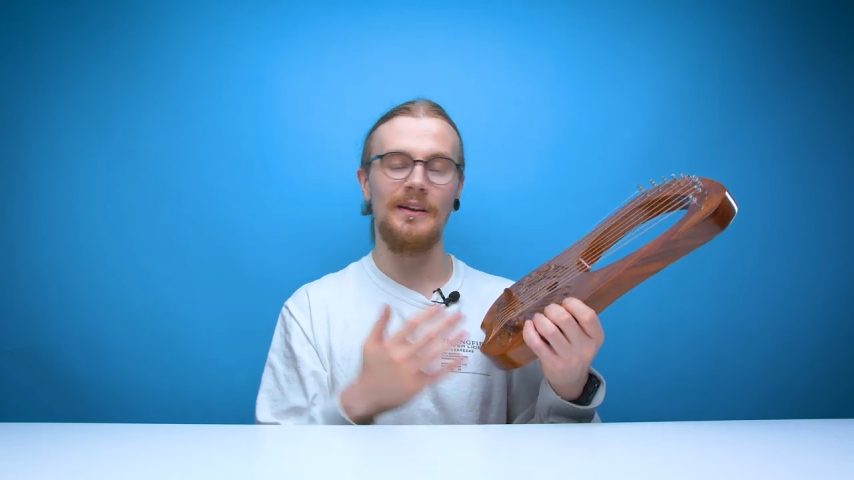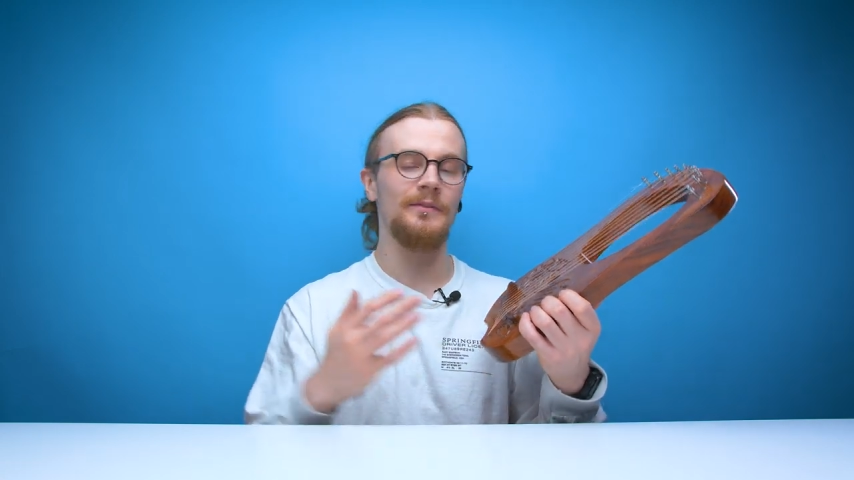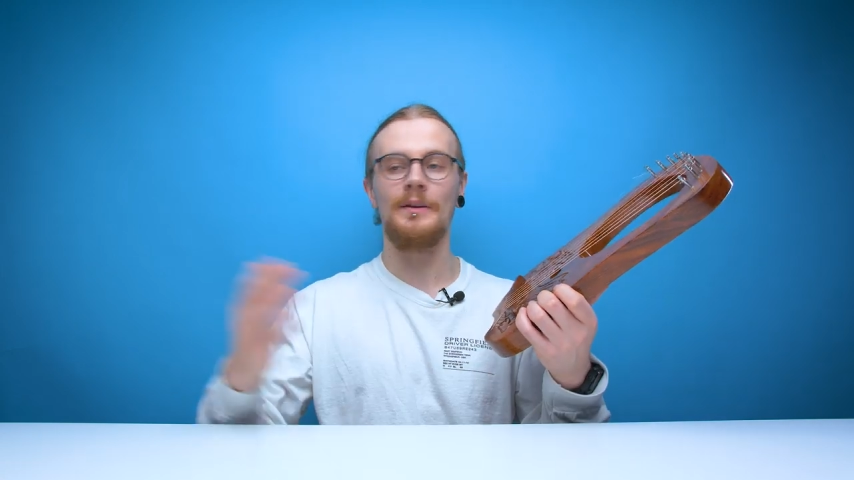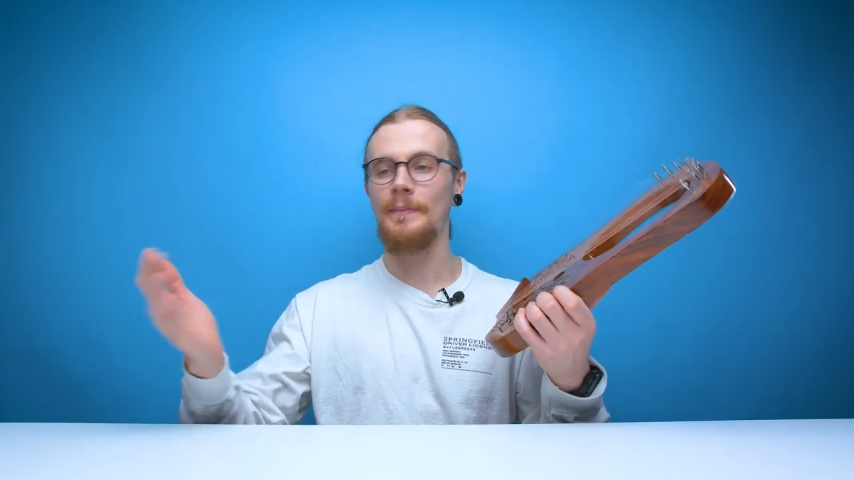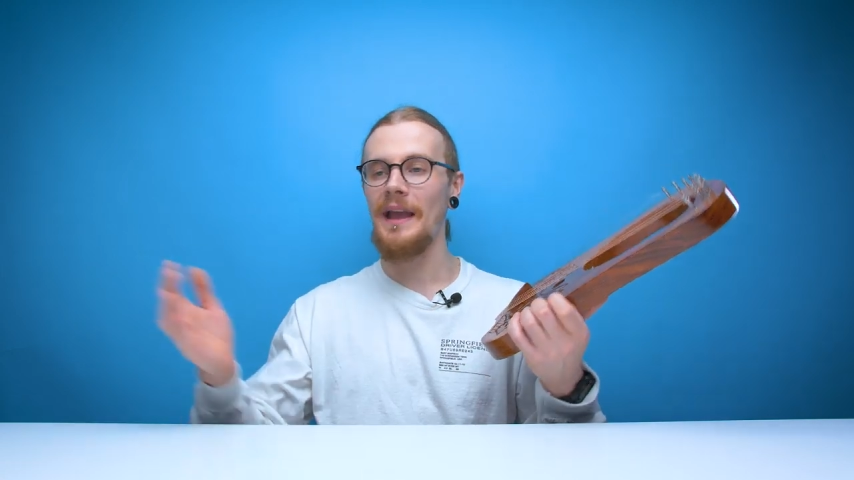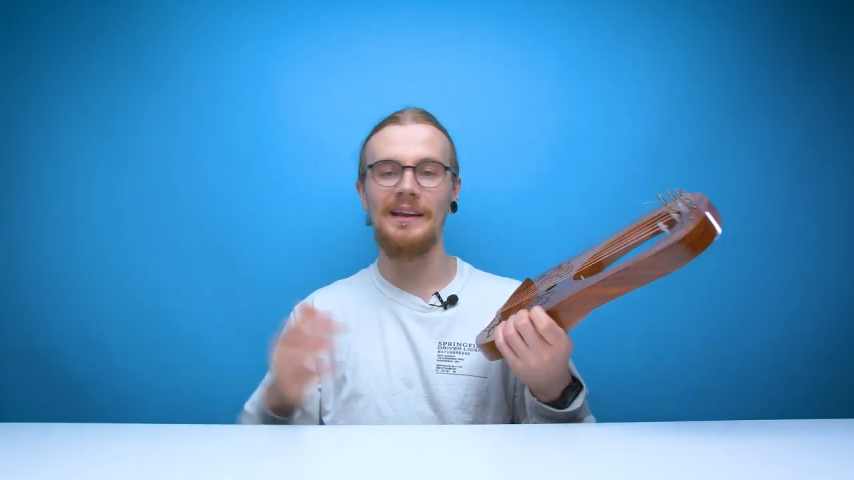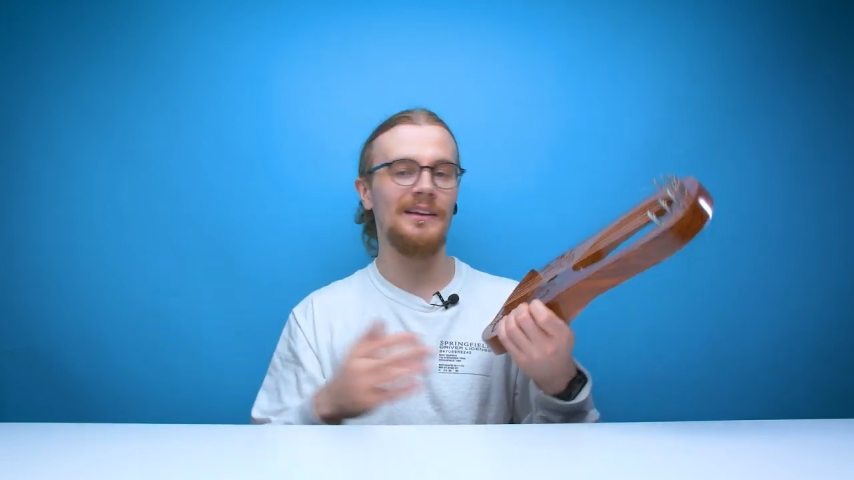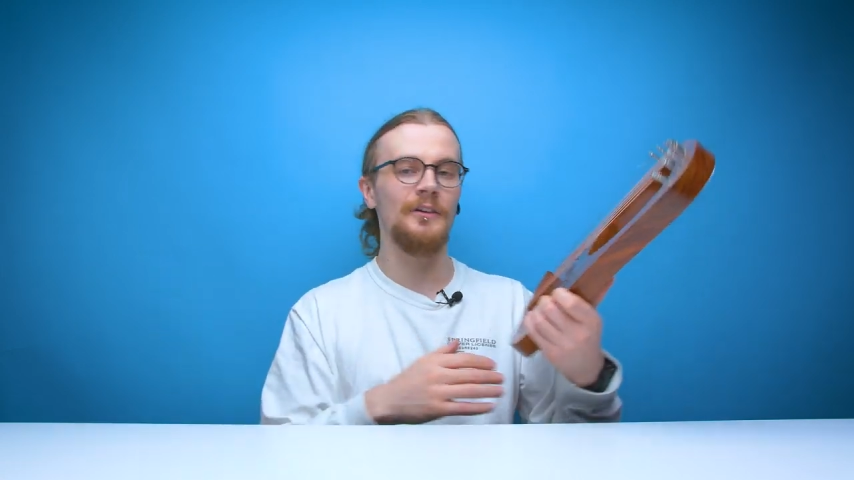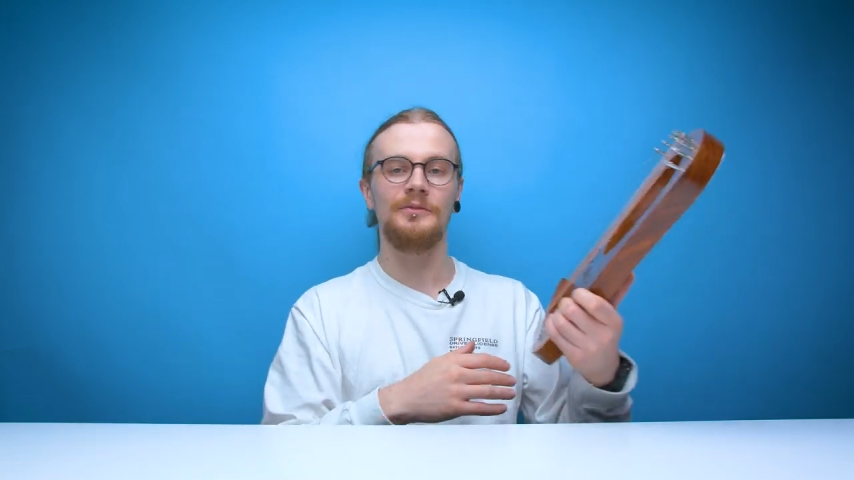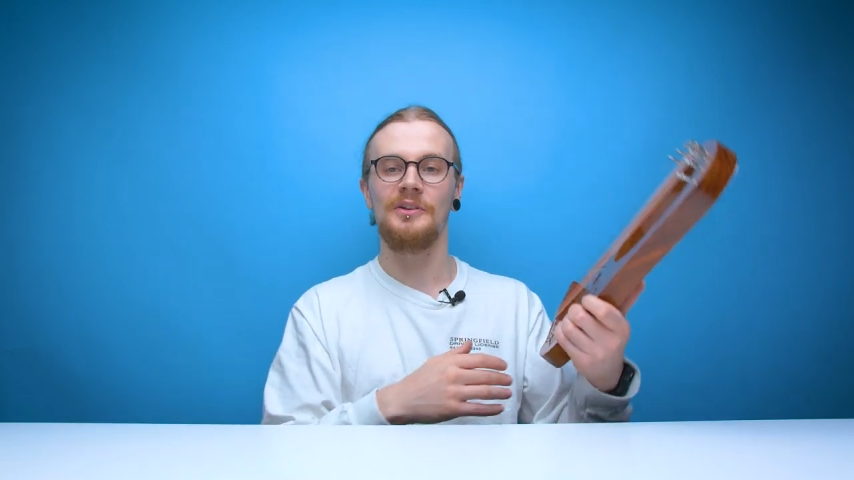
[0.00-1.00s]
It comes with a
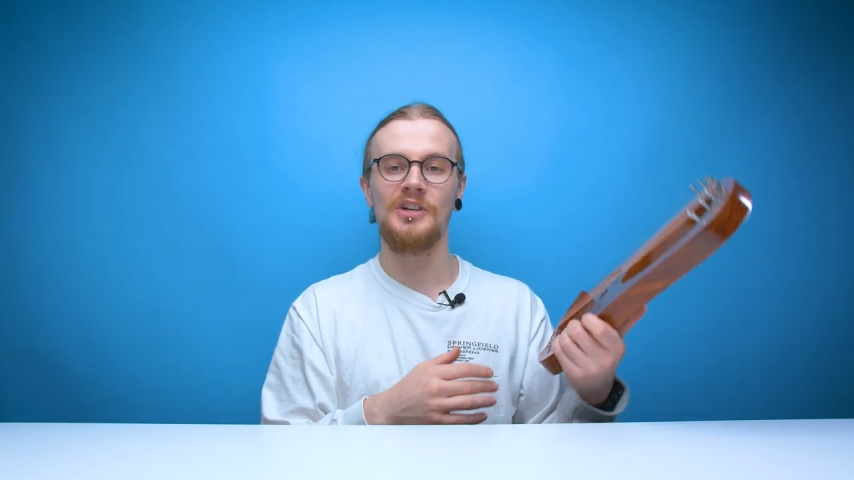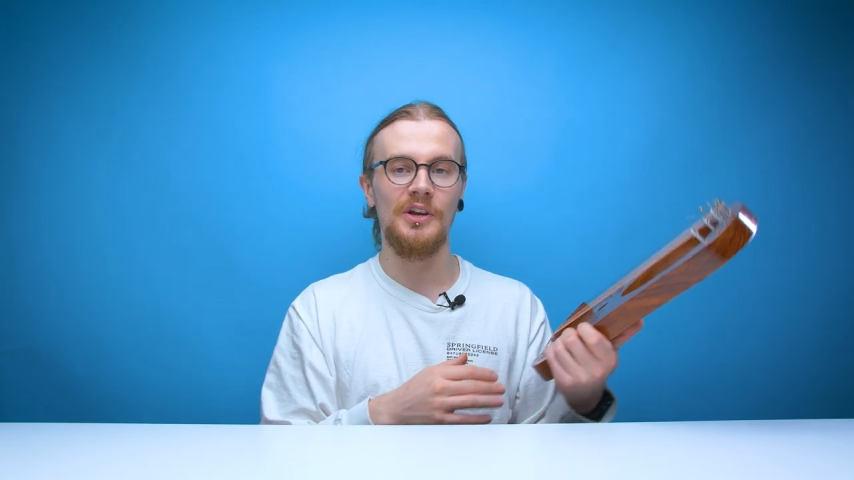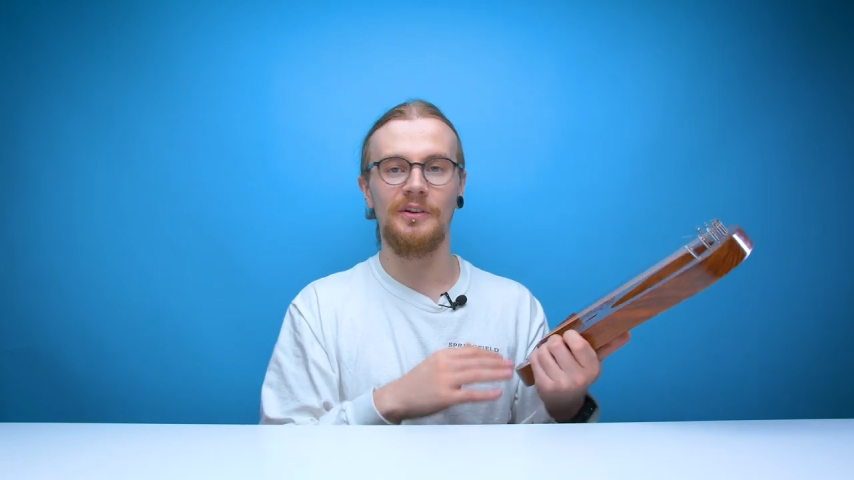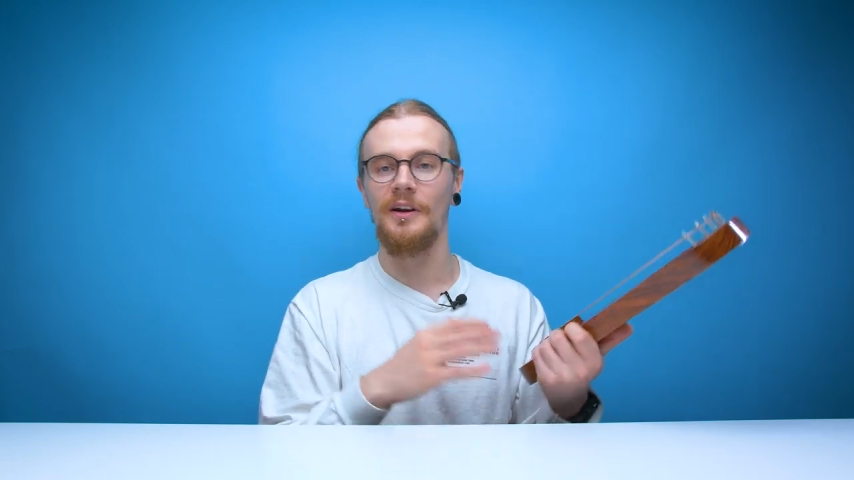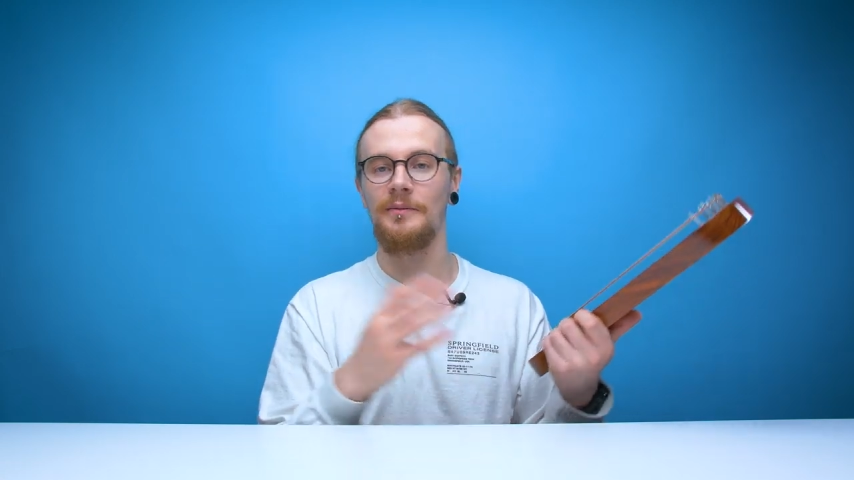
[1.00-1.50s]
bag, it comes with a tuner,